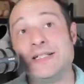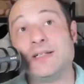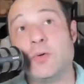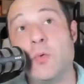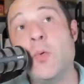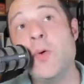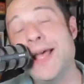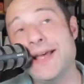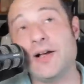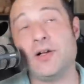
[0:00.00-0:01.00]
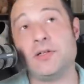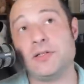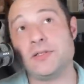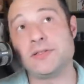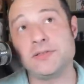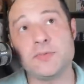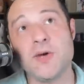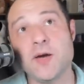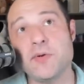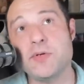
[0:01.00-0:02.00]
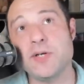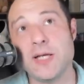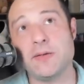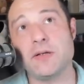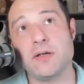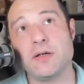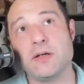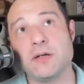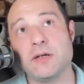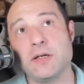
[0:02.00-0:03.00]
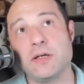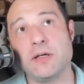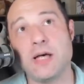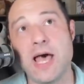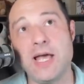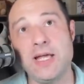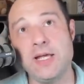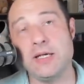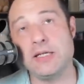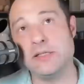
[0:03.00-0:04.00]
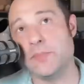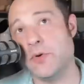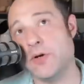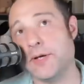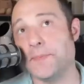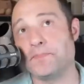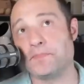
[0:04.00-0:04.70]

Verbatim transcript: Well, where would you get? I oh boy.